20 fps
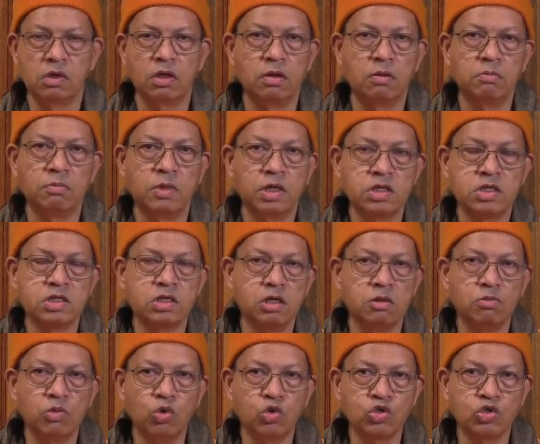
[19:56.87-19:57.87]
much
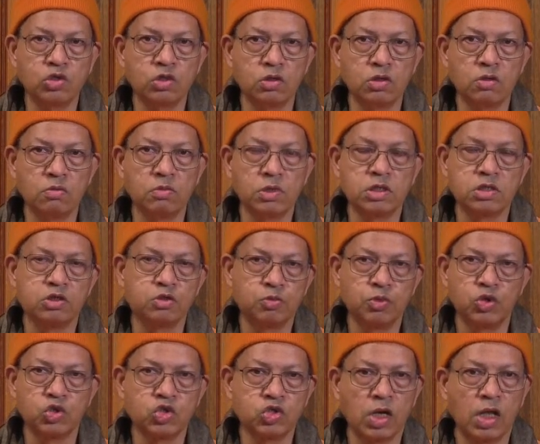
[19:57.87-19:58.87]
emotion and much
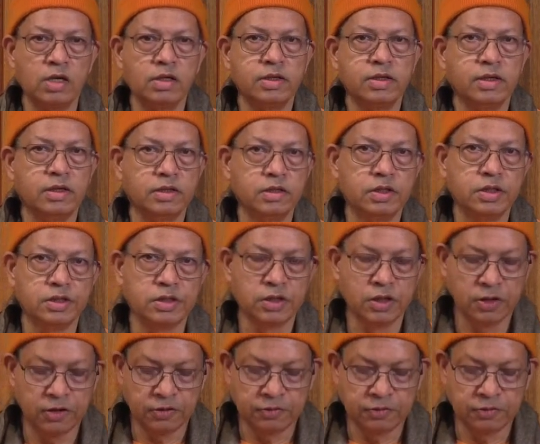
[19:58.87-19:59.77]
spirituality in it.